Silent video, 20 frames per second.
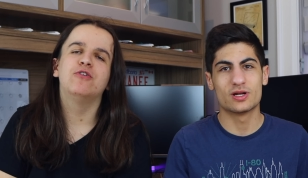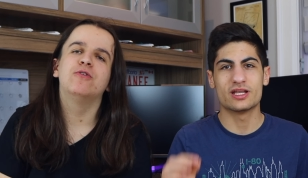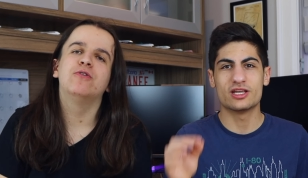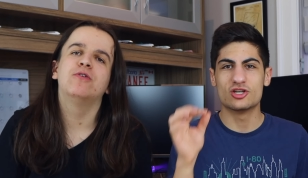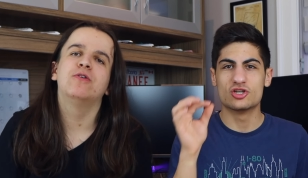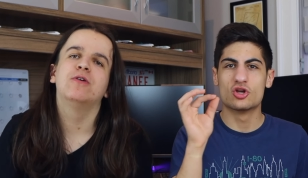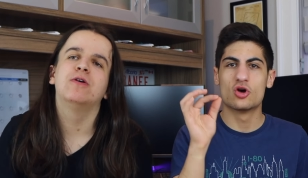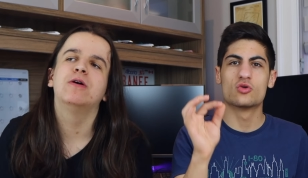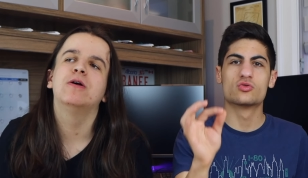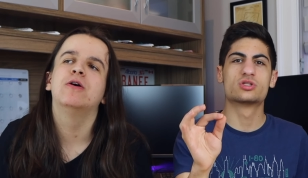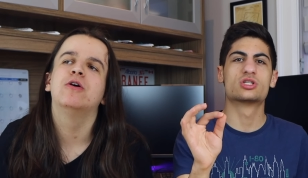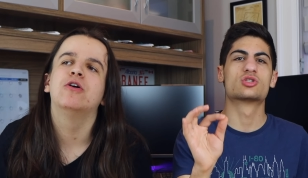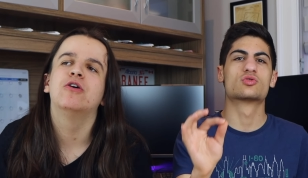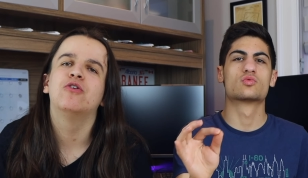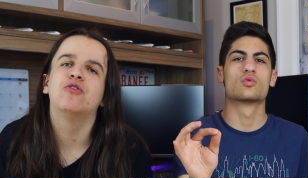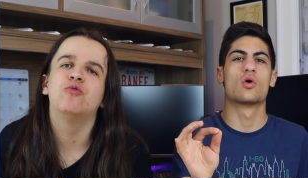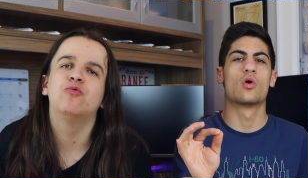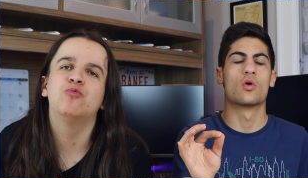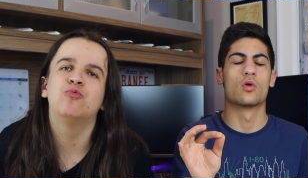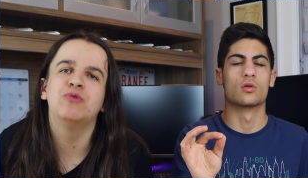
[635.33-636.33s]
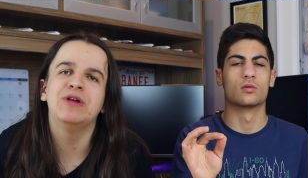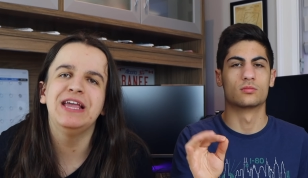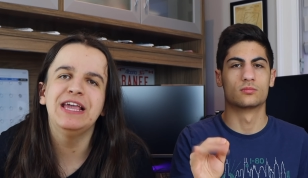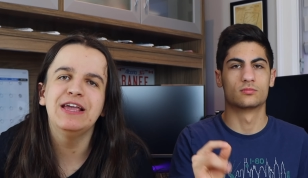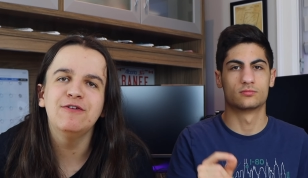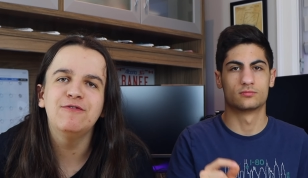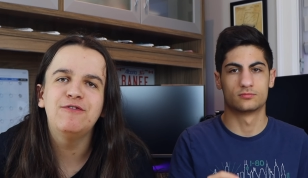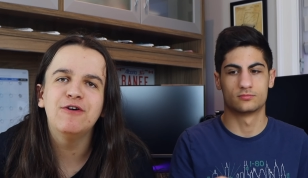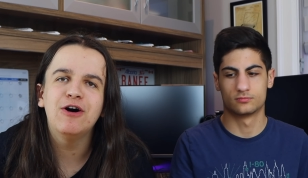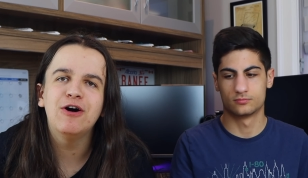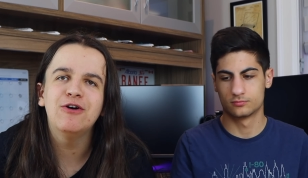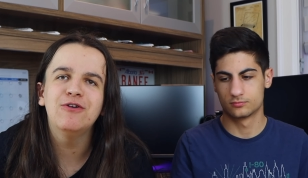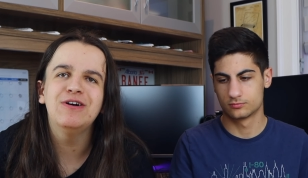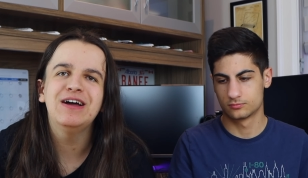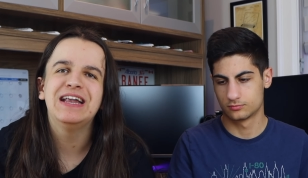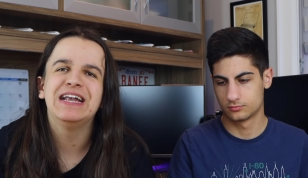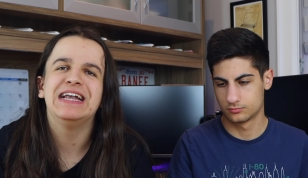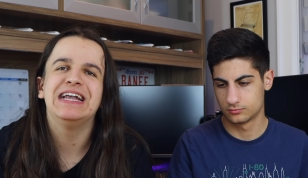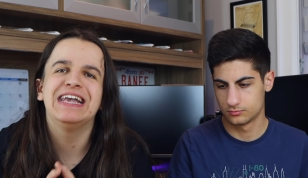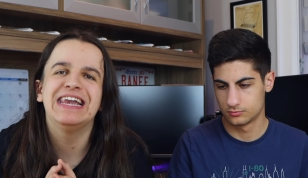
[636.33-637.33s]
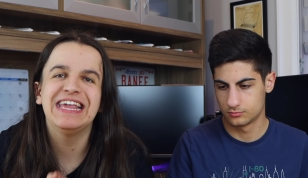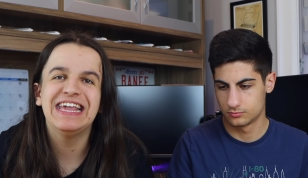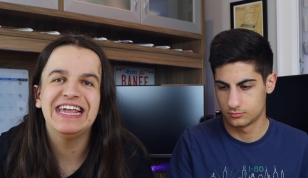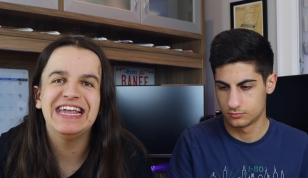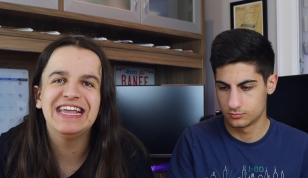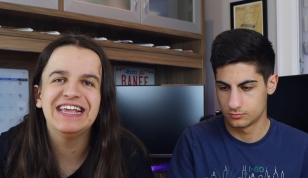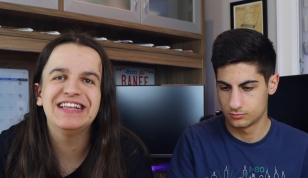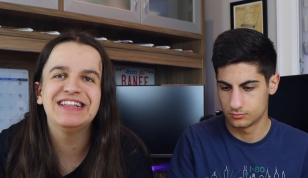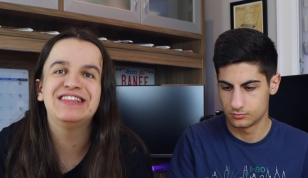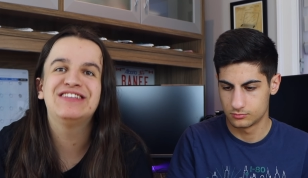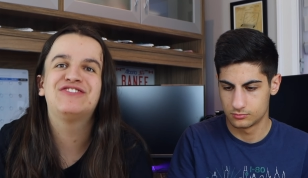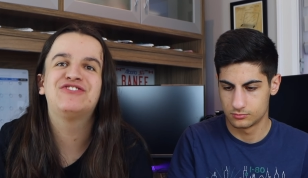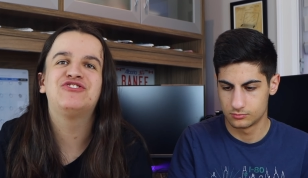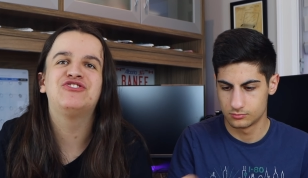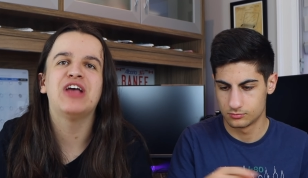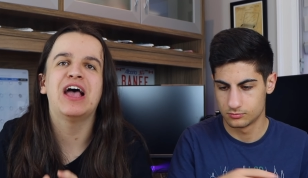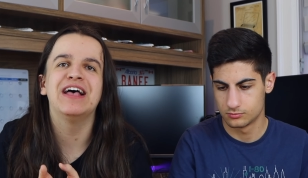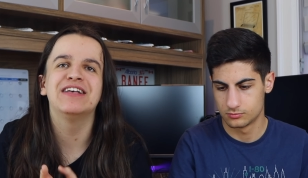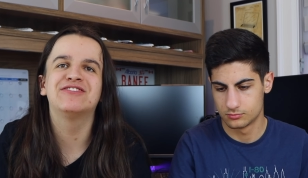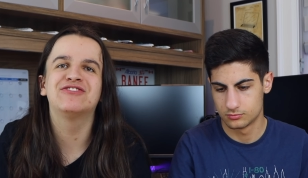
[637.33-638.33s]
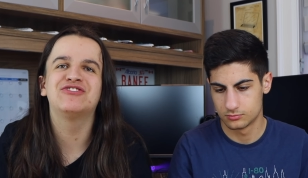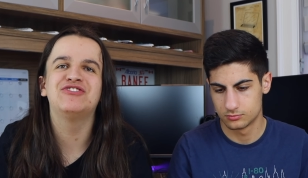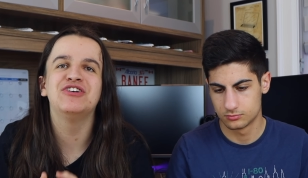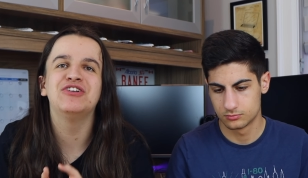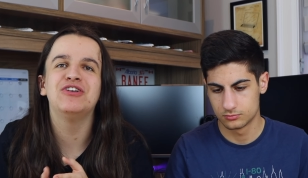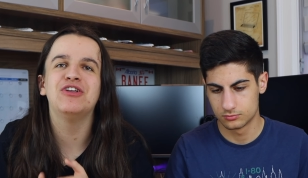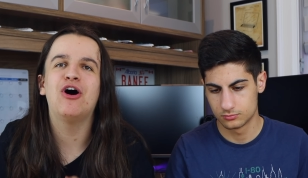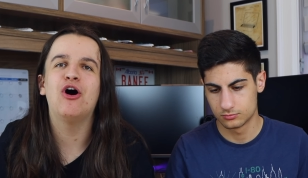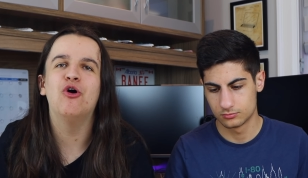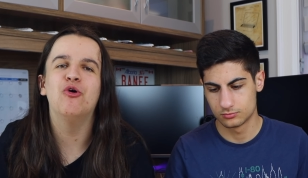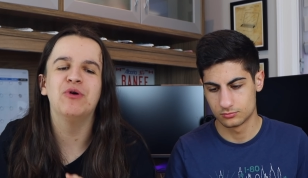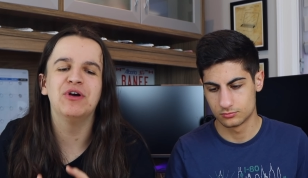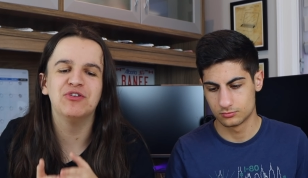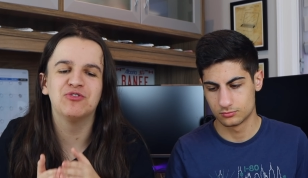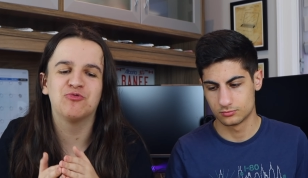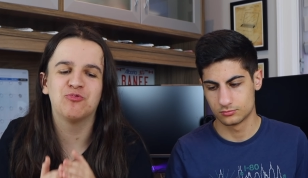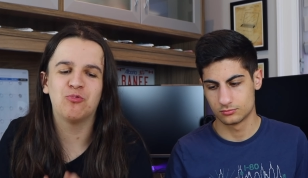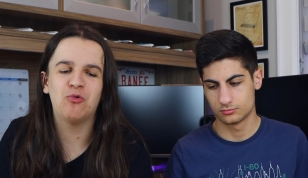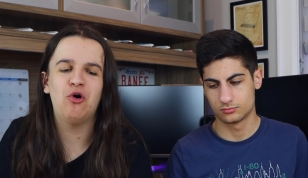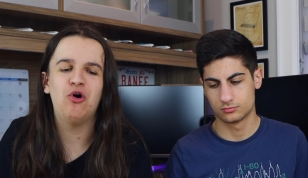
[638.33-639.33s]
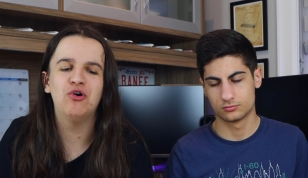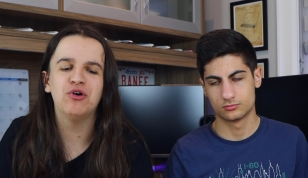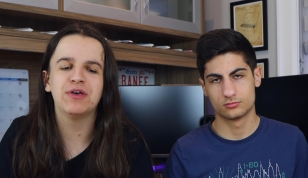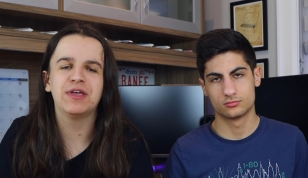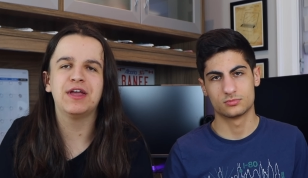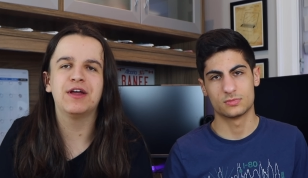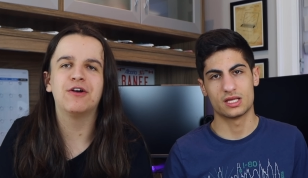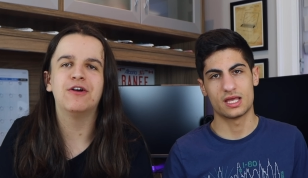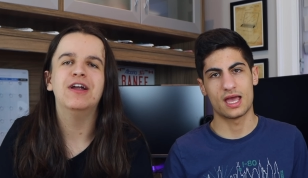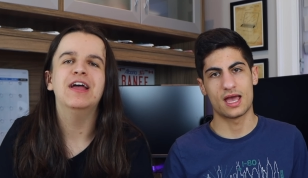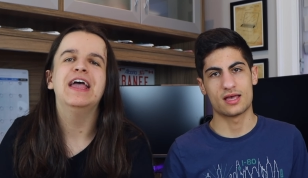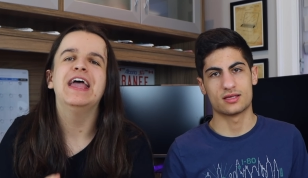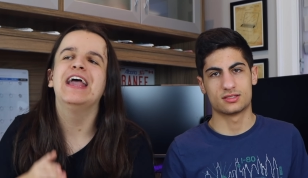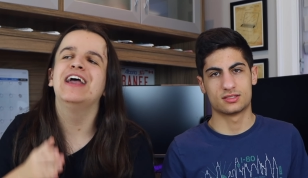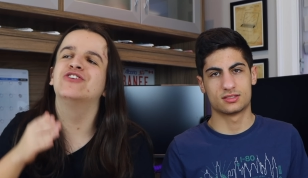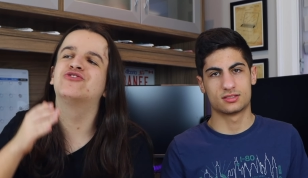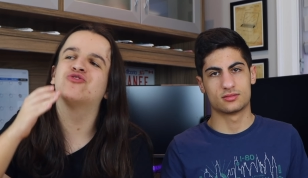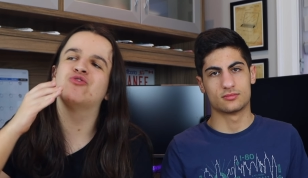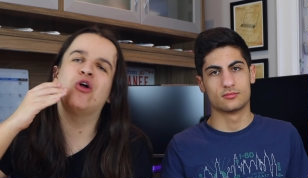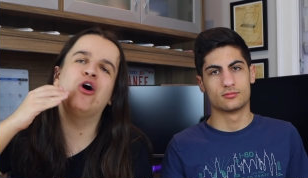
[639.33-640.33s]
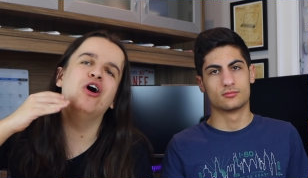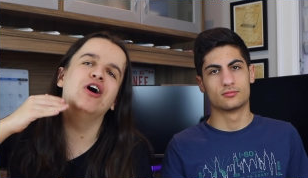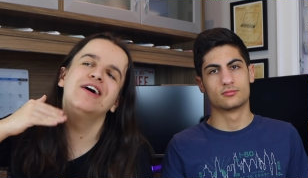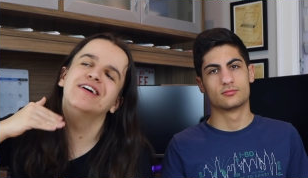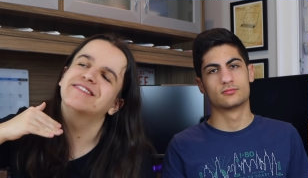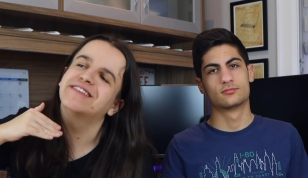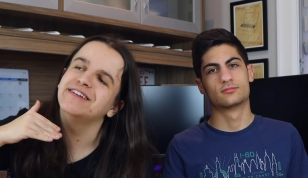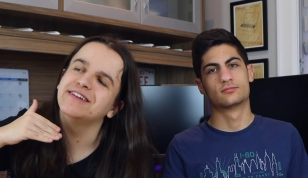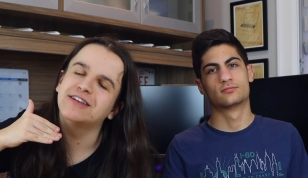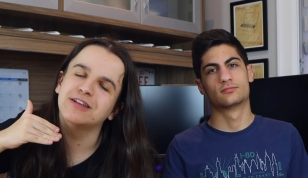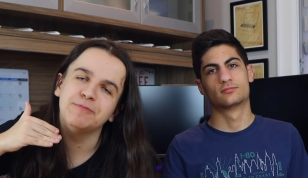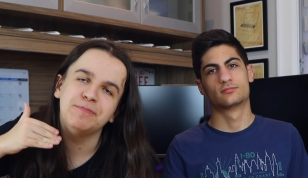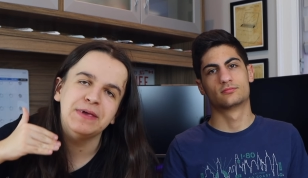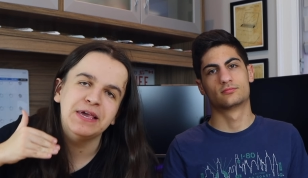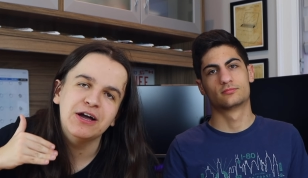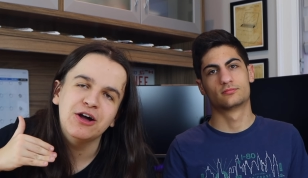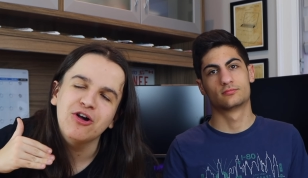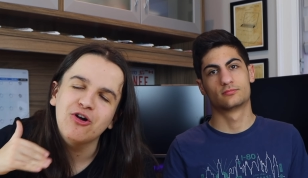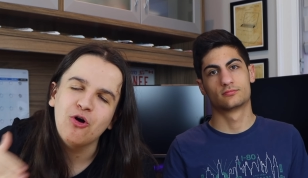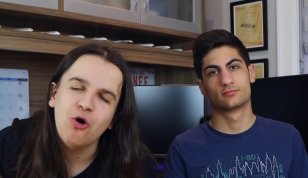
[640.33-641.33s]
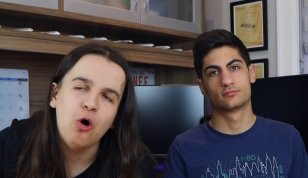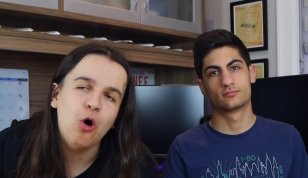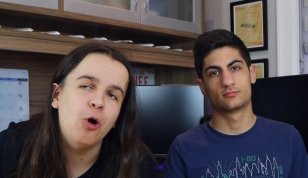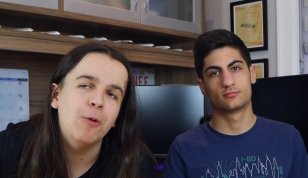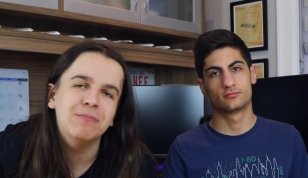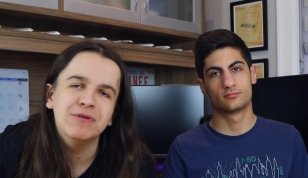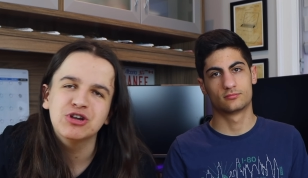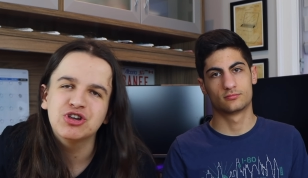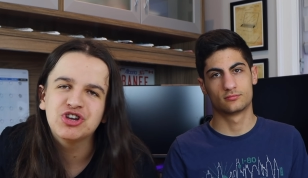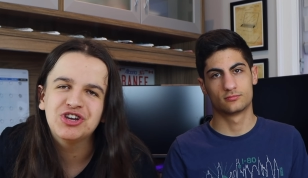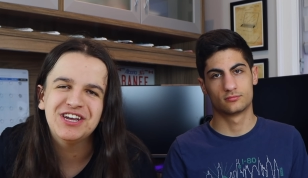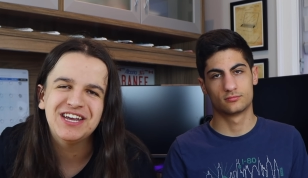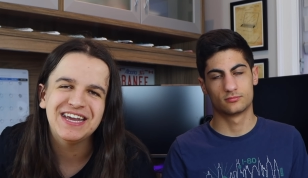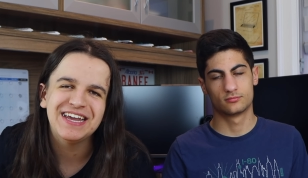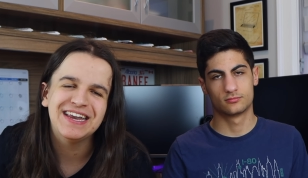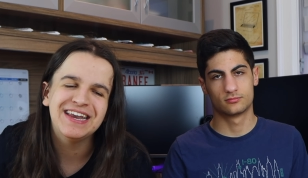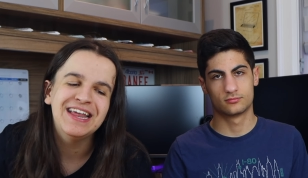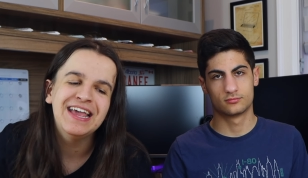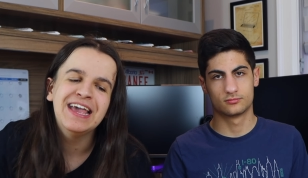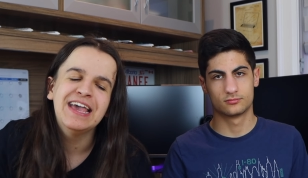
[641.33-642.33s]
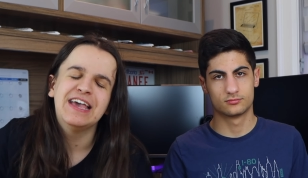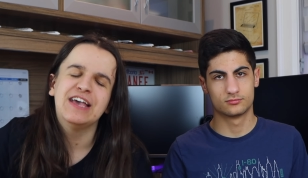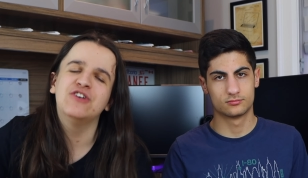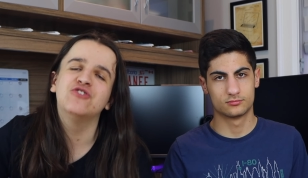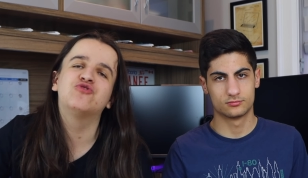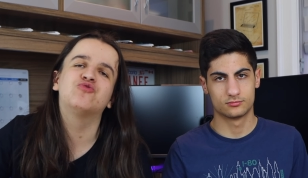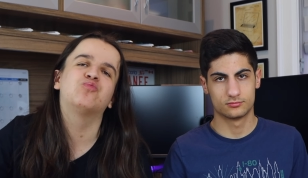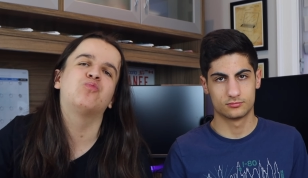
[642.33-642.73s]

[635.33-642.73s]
Speaker 1: but he knows his role. Revo needs just to know his role here. Yes. His role isn't to be a goal machine. His